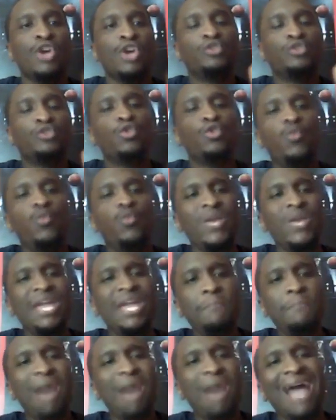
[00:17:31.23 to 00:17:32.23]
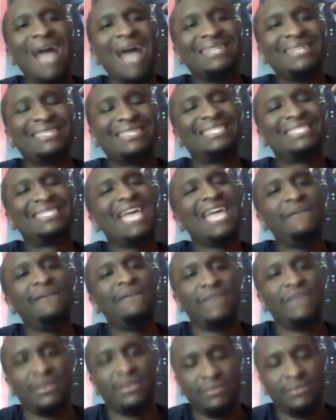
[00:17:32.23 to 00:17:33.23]
to win by
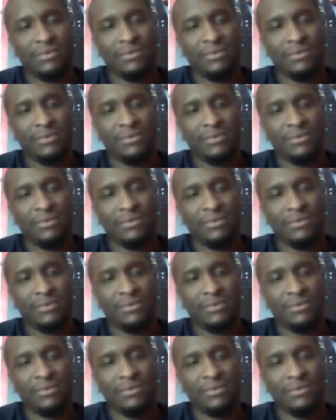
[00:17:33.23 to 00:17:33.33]
7.